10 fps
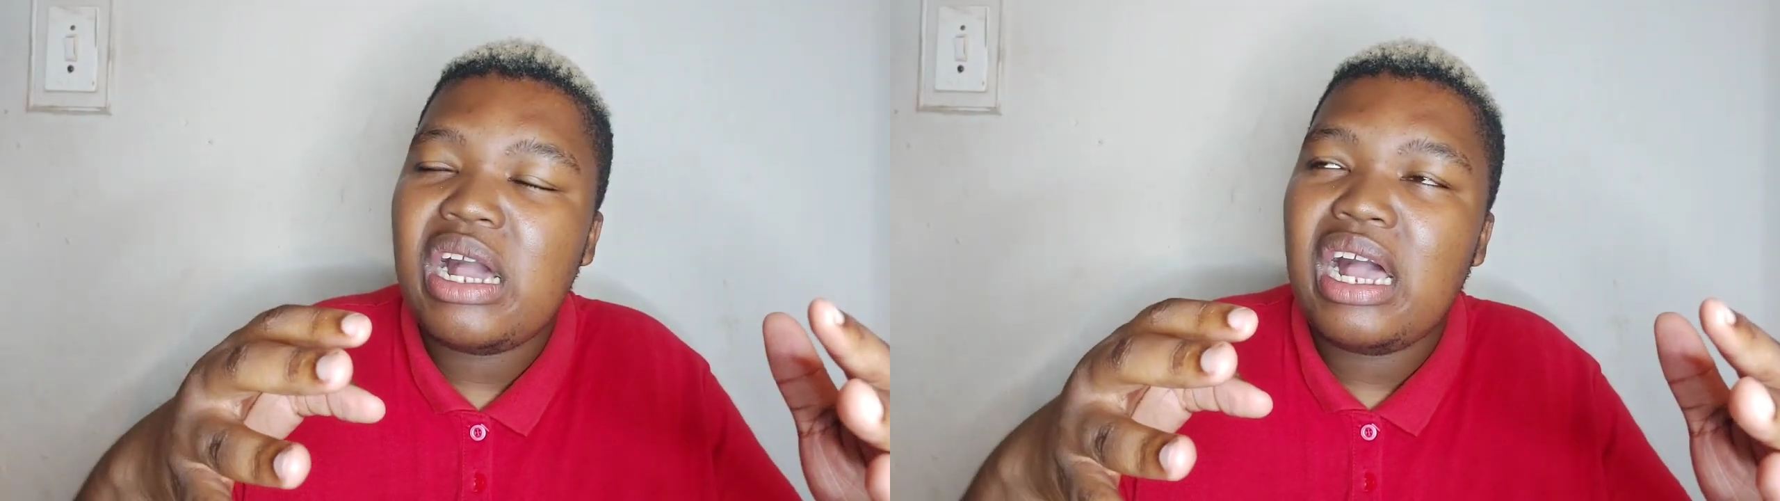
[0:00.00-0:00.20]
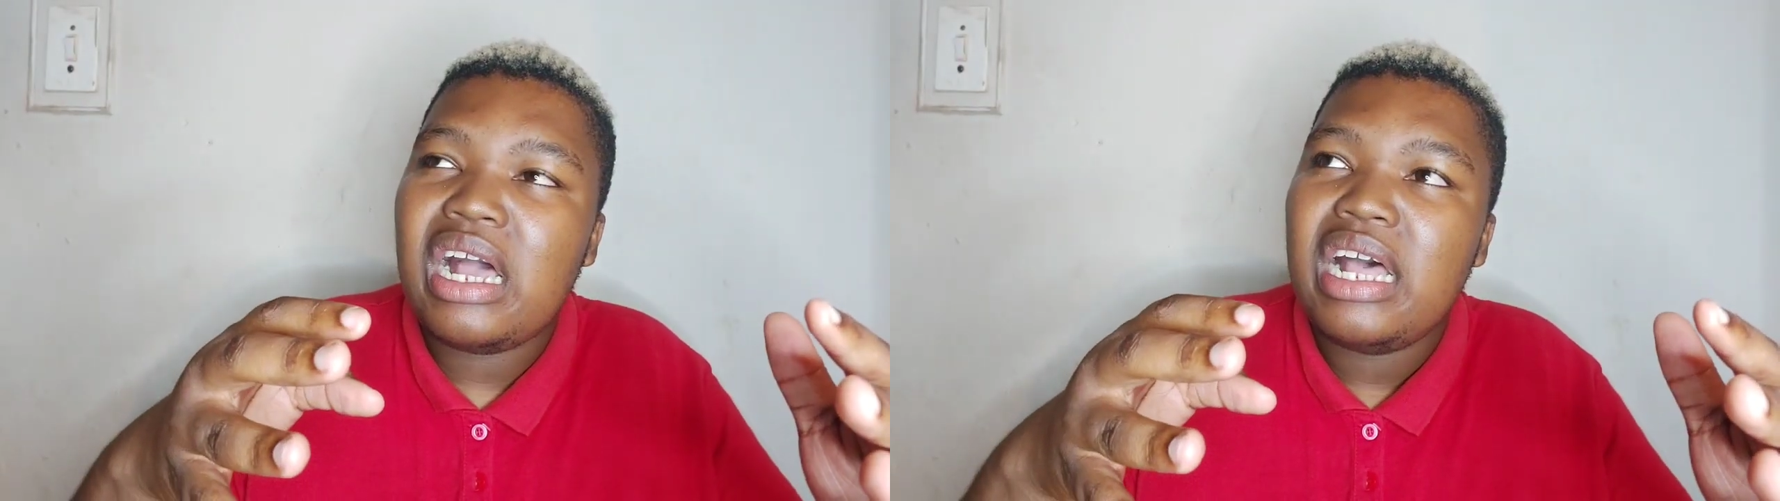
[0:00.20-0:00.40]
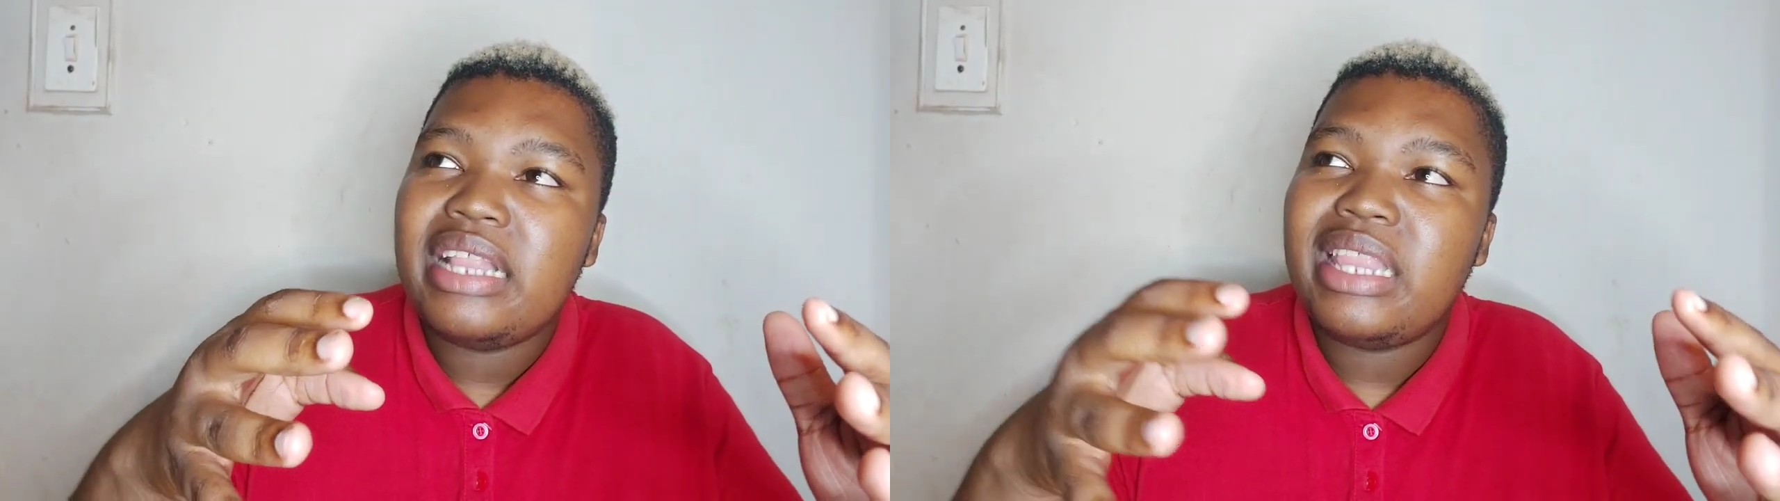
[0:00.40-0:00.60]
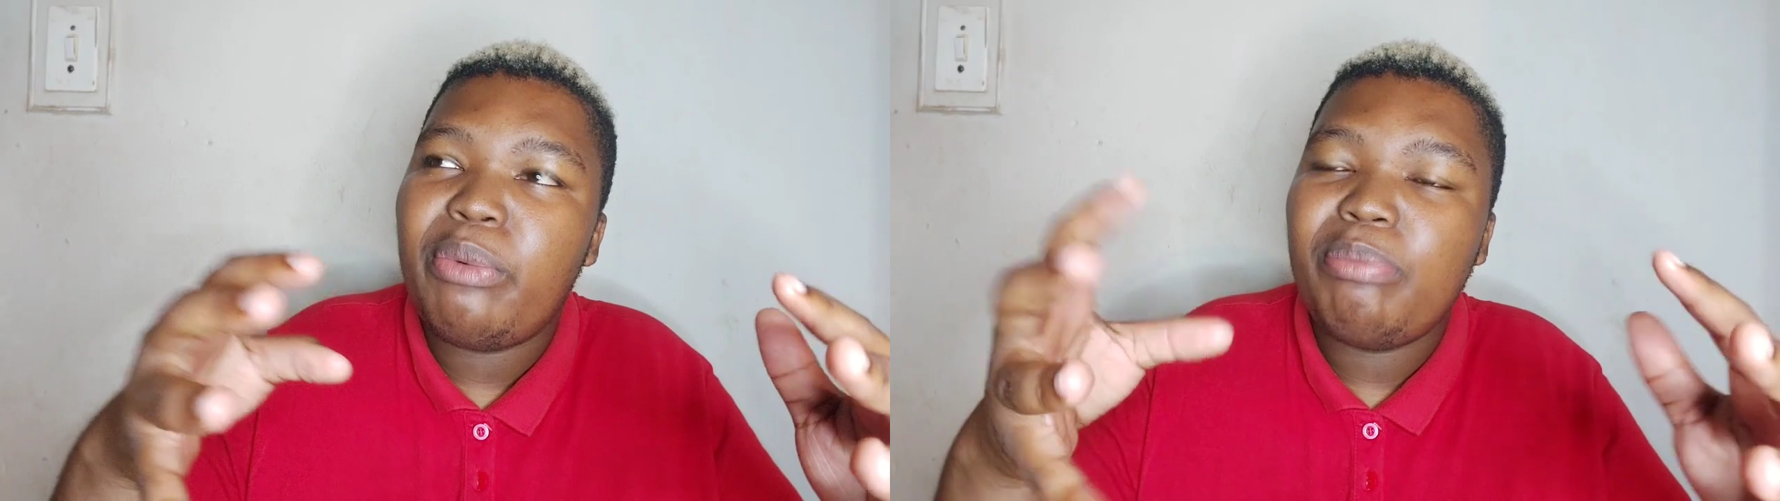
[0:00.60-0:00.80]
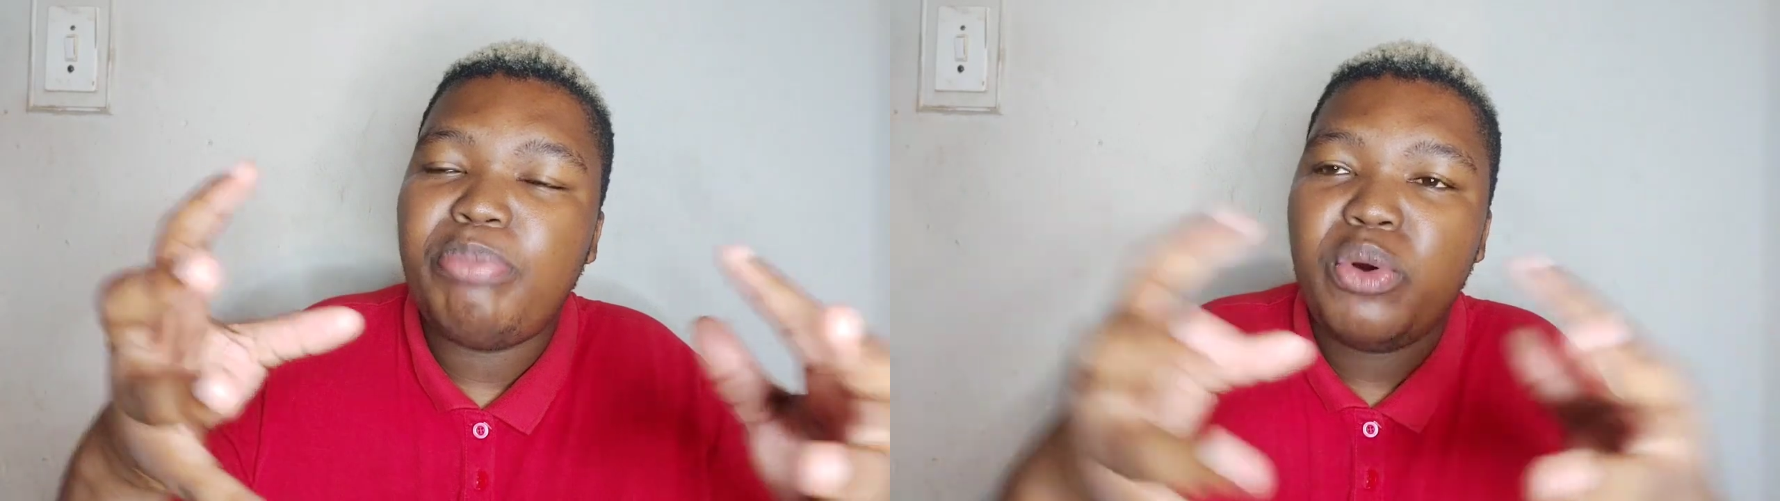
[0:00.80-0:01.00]
uh they
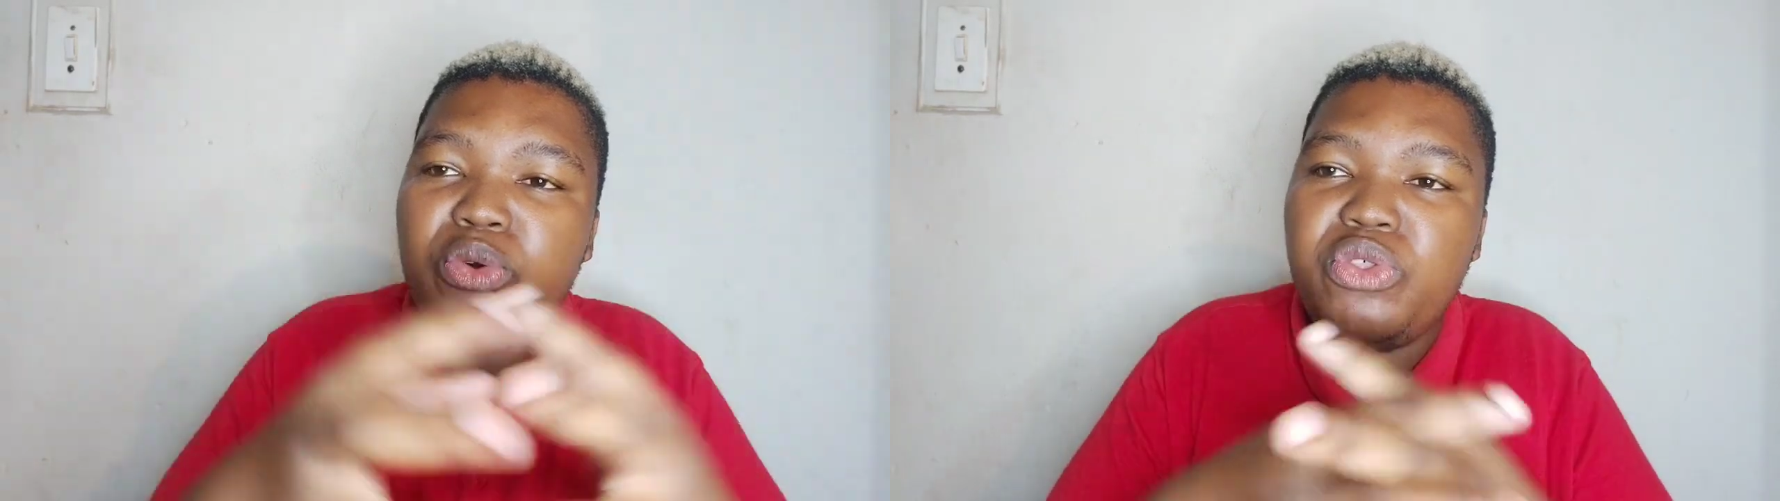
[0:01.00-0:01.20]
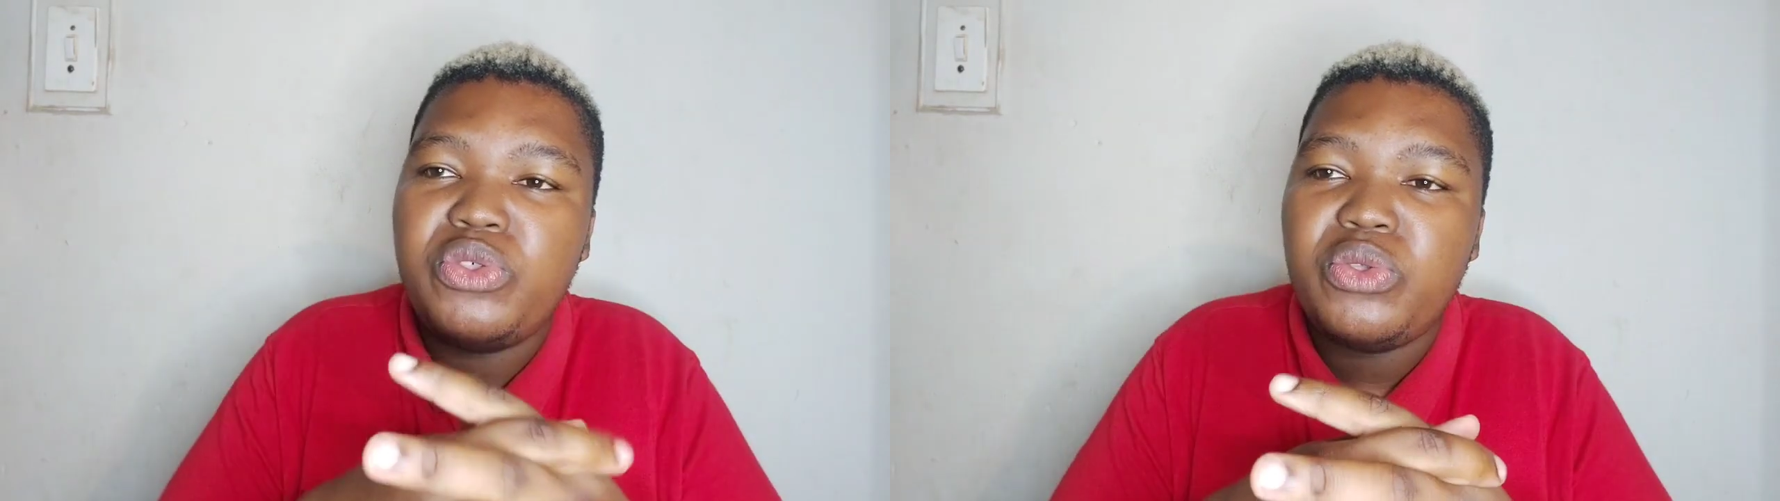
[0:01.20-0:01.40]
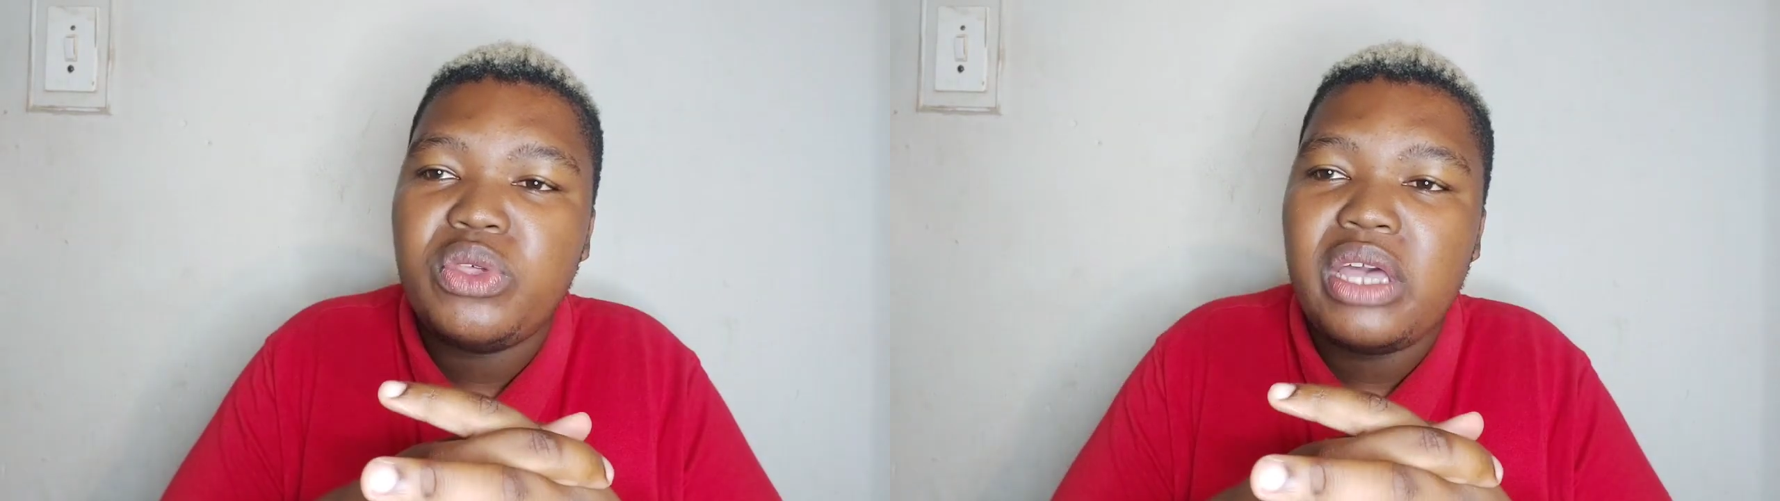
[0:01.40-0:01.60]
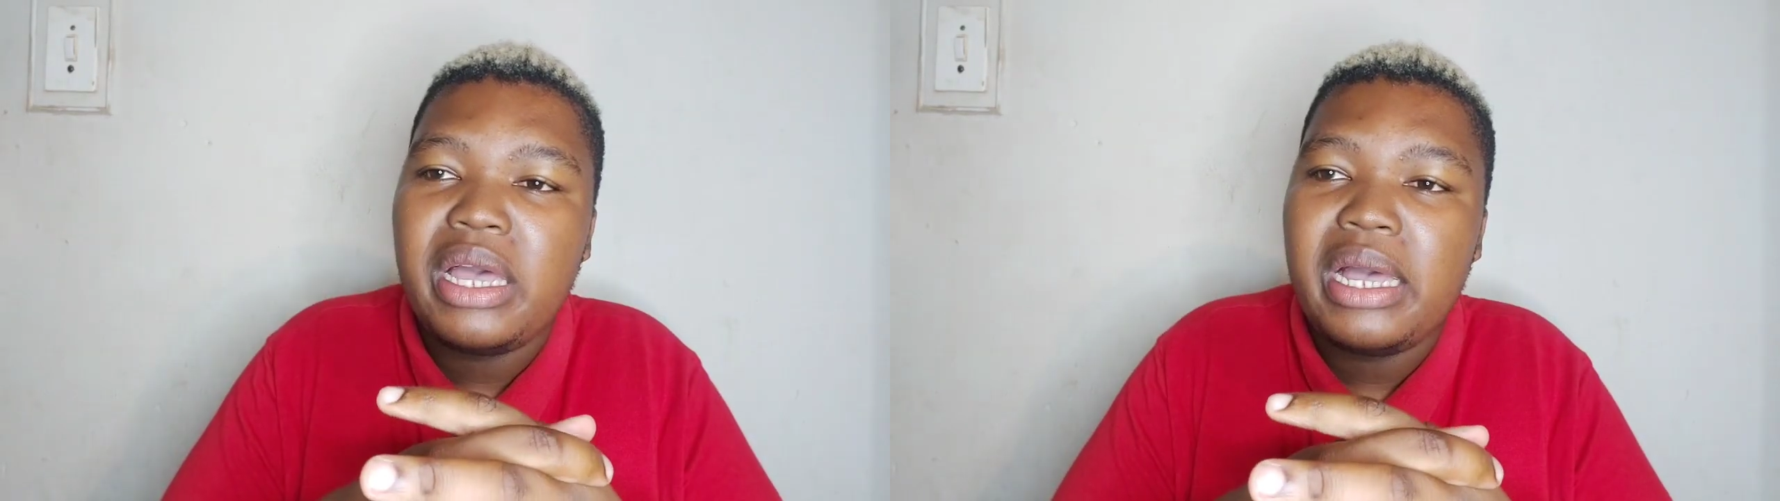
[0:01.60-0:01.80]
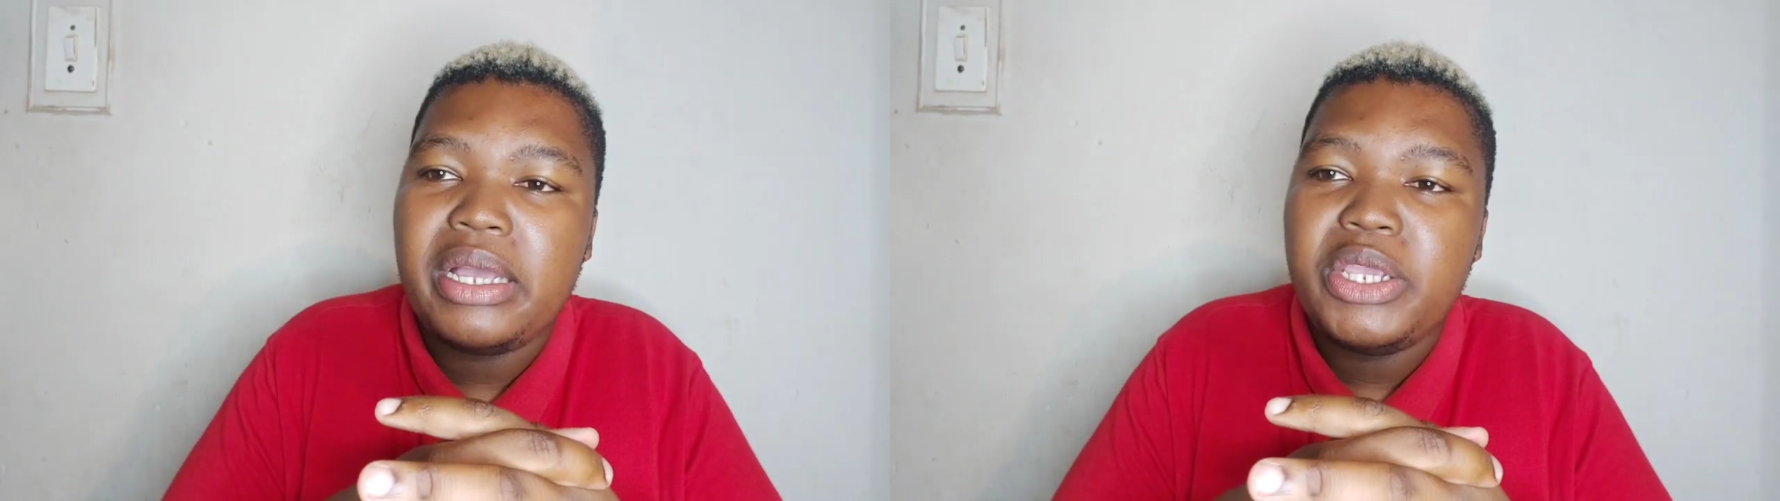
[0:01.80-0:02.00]
were both uh,